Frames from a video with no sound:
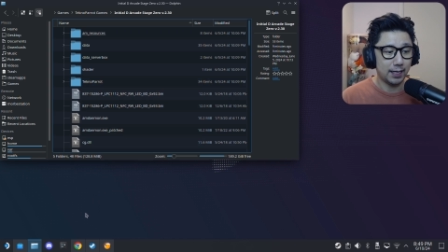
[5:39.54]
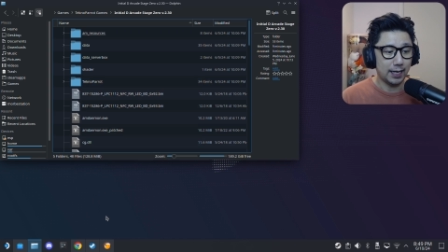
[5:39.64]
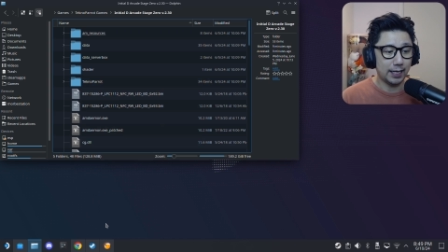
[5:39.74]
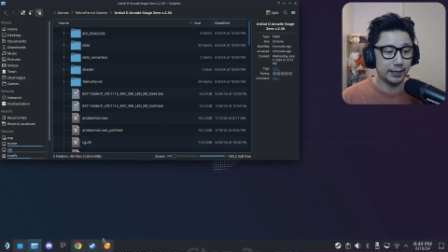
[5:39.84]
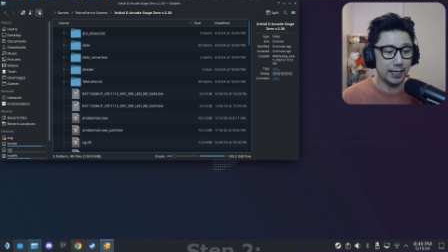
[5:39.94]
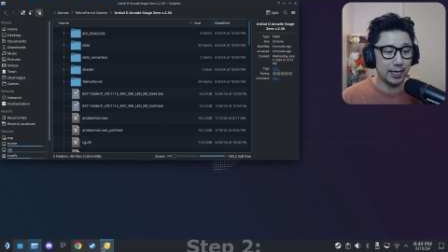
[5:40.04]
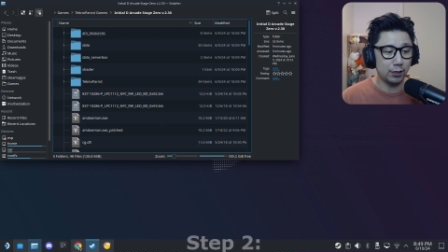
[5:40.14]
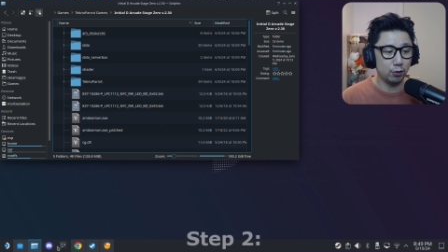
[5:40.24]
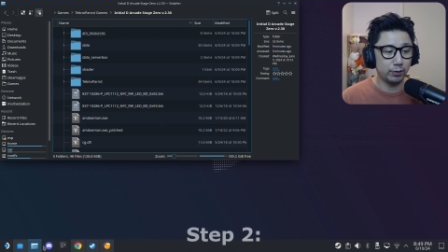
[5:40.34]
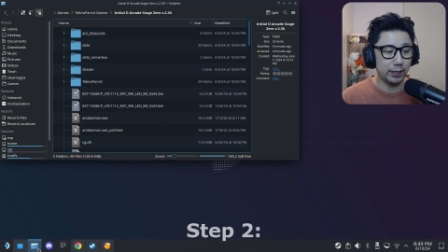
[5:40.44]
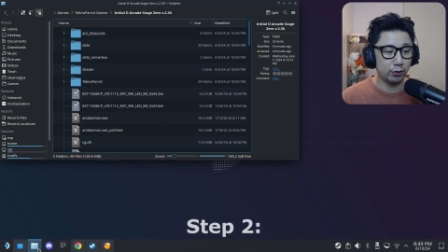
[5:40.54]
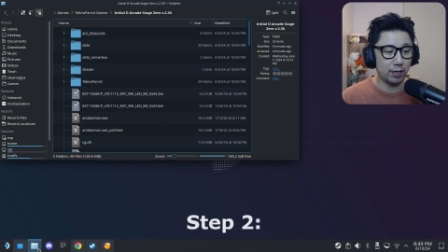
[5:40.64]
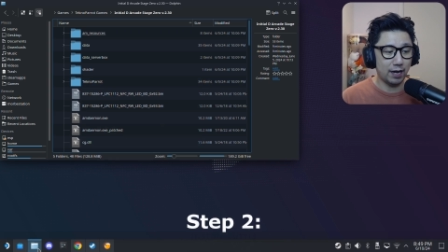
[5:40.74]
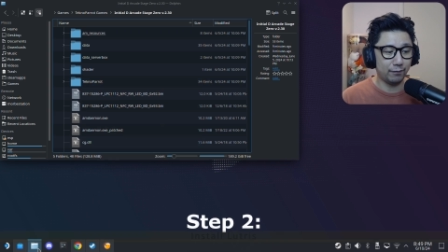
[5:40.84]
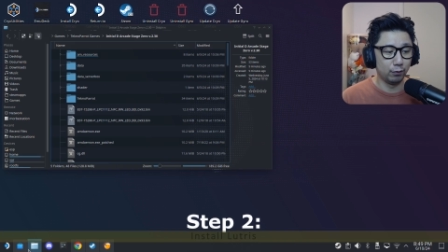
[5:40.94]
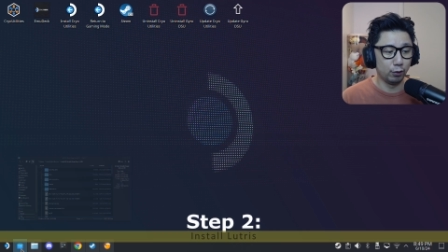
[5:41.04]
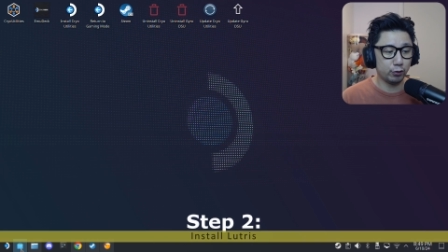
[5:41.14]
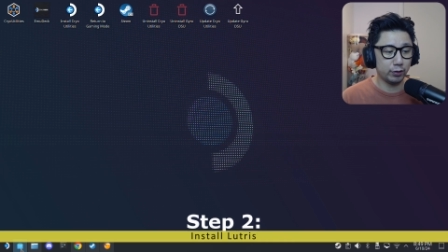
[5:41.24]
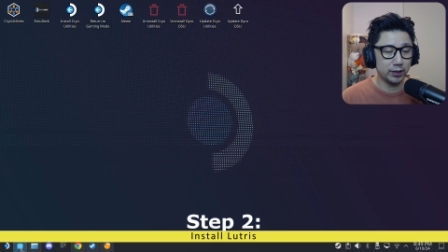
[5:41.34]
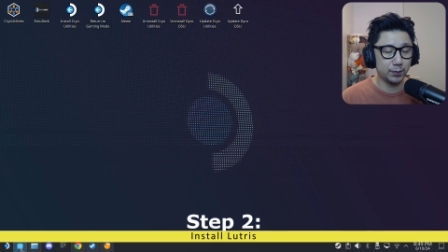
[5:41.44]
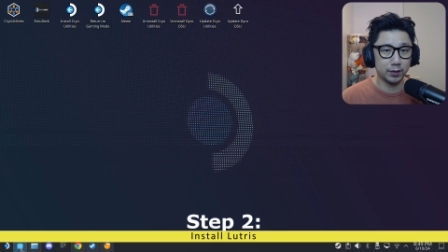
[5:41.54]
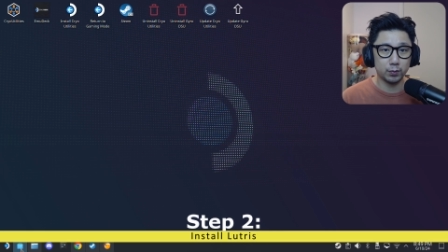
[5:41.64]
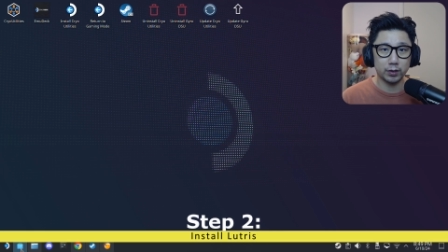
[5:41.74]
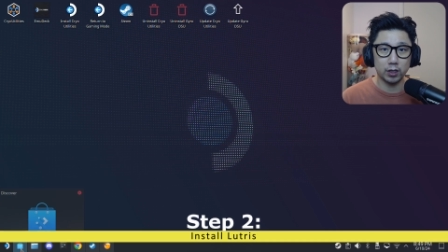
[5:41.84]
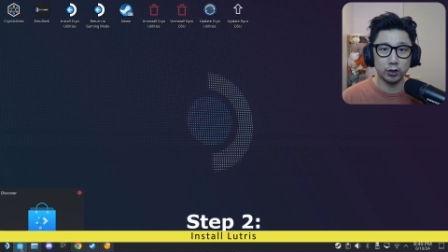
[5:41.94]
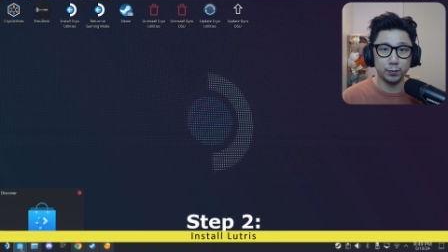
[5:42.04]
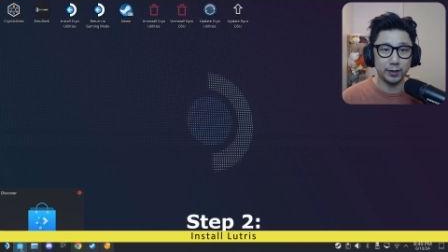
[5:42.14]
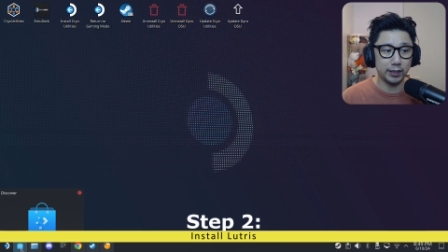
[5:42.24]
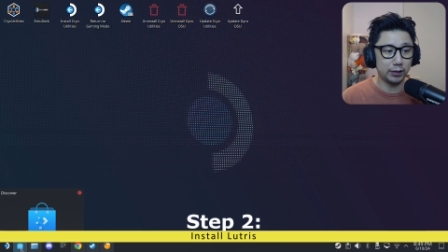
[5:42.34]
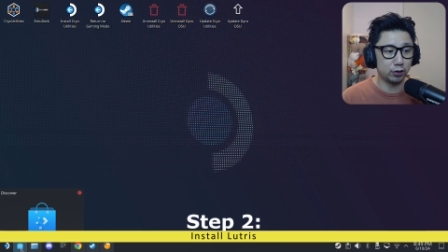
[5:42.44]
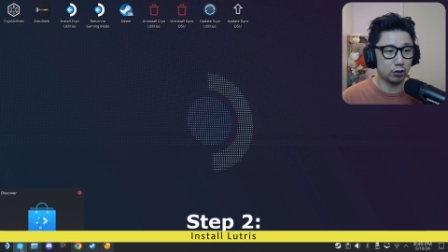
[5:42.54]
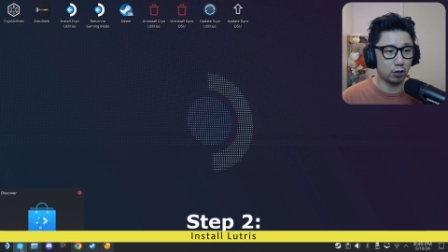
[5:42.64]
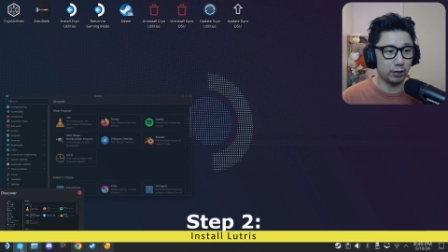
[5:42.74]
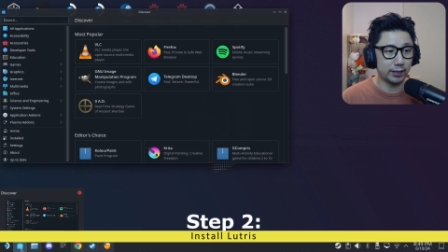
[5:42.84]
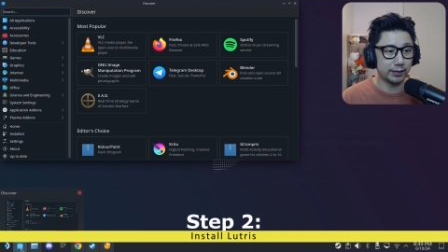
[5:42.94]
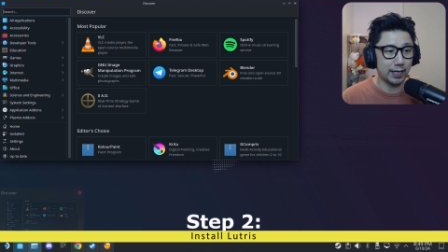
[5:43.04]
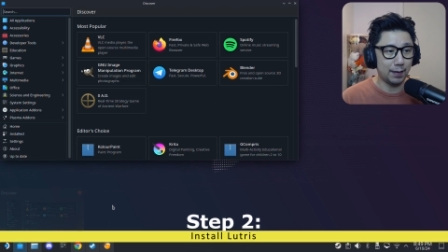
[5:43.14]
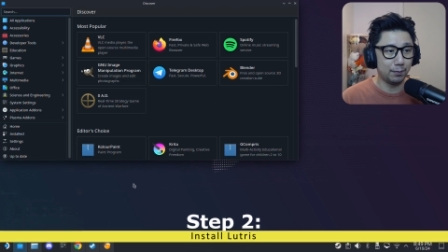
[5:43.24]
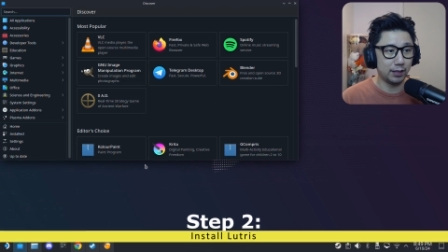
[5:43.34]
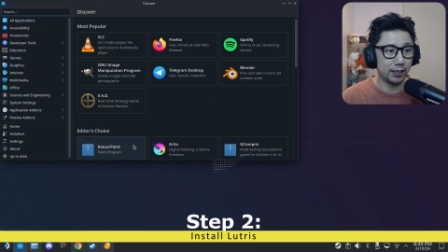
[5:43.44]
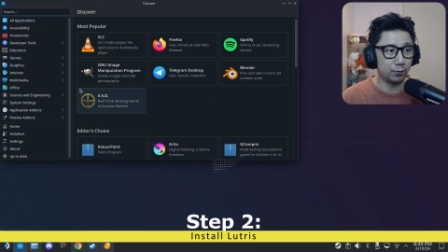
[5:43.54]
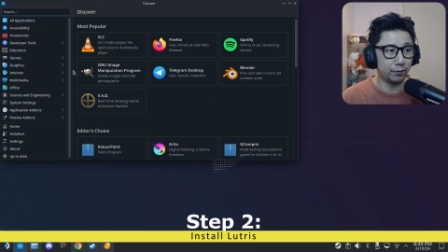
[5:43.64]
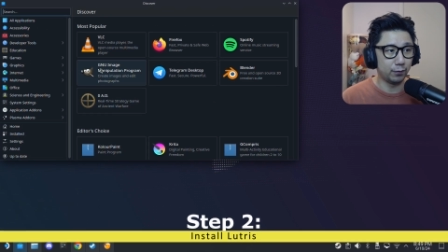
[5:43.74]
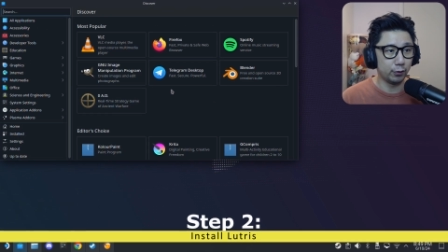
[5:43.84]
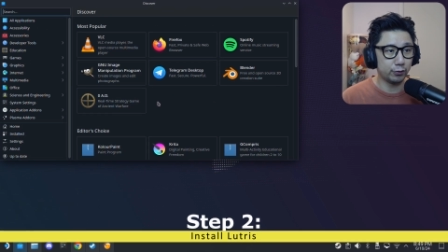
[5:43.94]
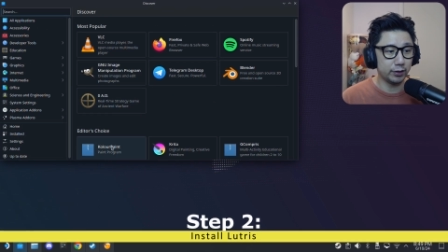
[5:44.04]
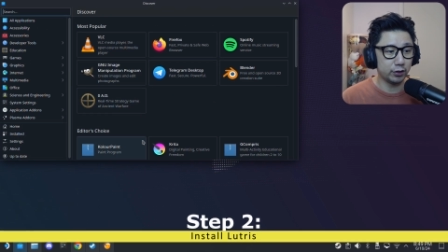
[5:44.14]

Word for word: And then you'll need to have Lutris because we're going to be installing the emulator with Lutris.